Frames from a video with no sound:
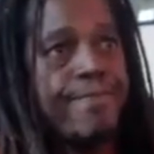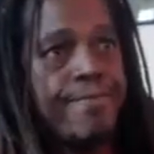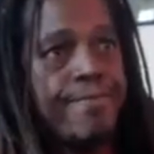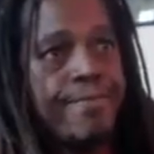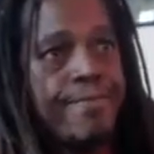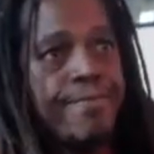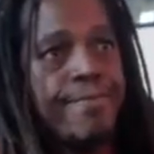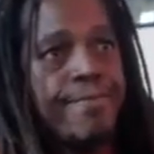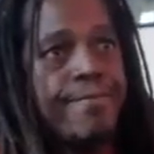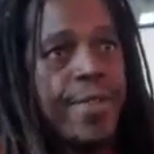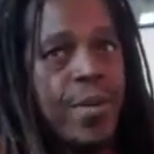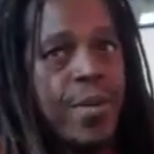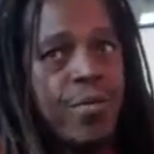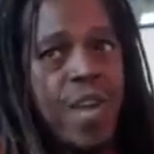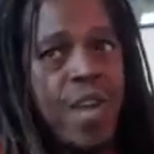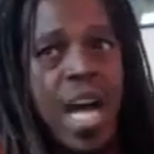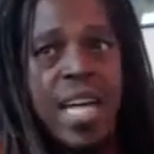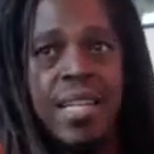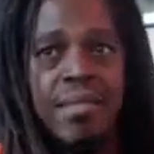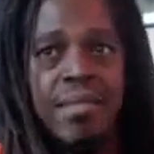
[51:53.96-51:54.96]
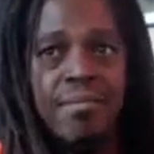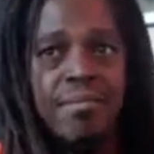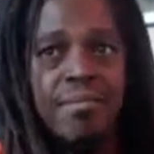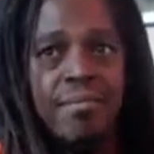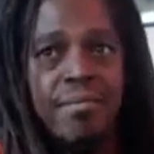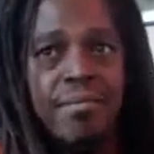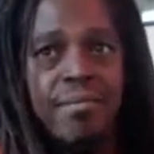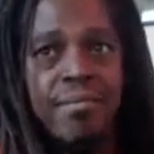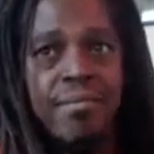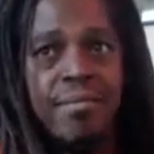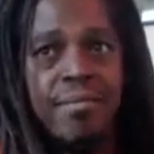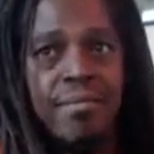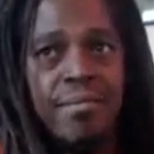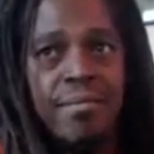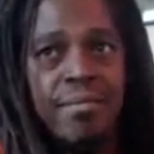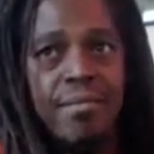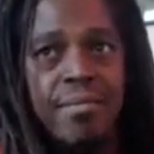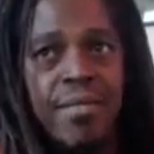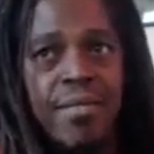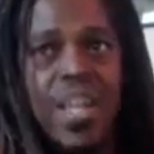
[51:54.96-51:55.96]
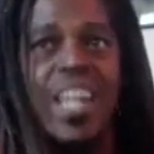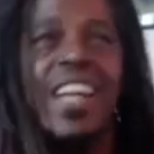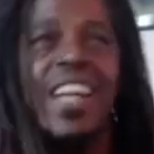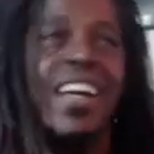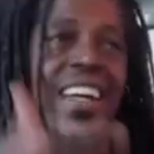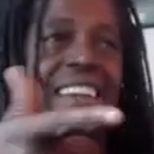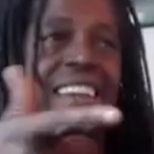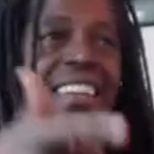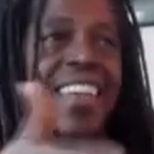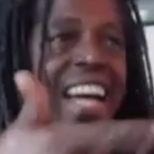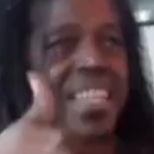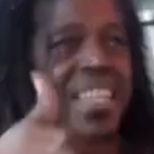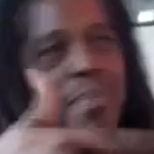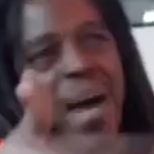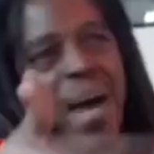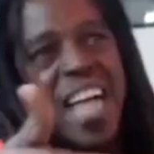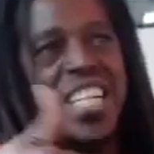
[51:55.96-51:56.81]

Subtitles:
Right? That's my shark.